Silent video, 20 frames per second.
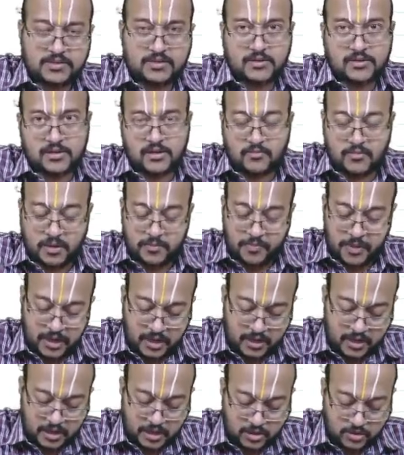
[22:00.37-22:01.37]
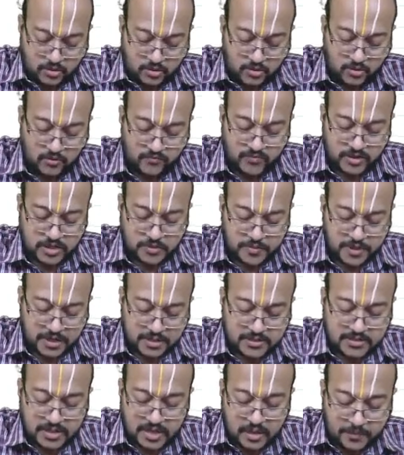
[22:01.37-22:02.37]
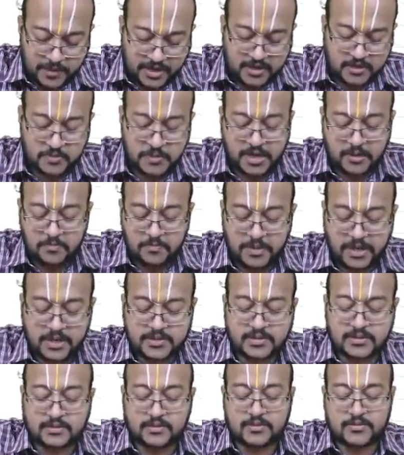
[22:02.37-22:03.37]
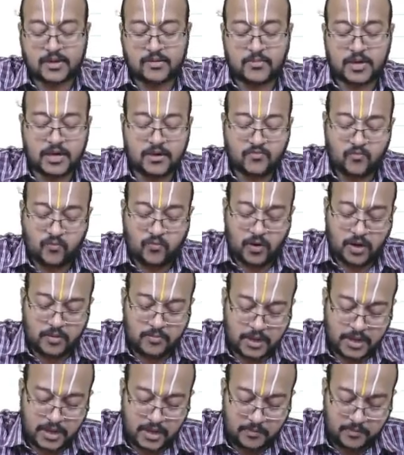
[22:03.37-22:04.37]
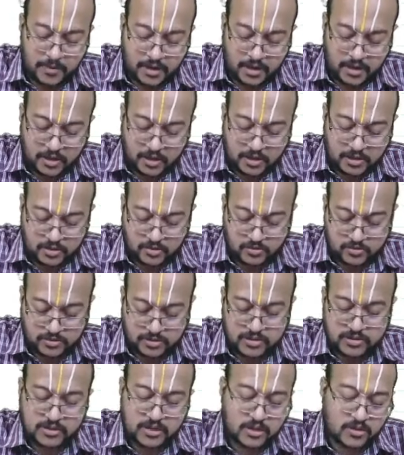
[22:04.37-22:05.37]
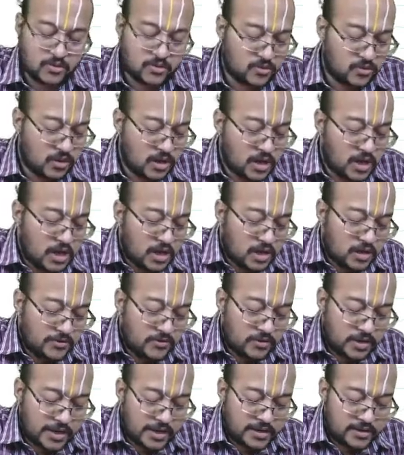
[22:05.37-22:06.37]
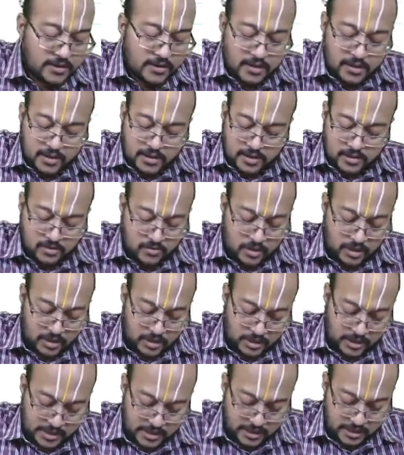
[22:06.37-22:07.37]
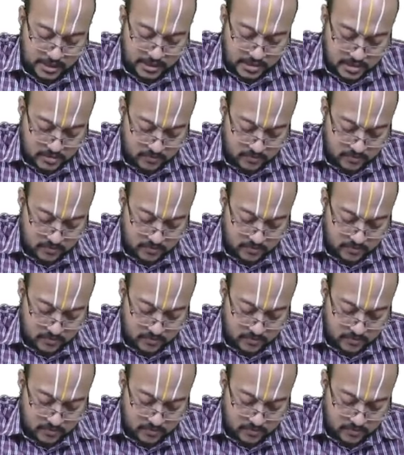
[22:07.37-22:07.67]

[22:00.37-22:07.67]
nothing but PE ratio, which means EPS by MPS is nothing but 1 by PE ratio. This is how you will get, okay, KE as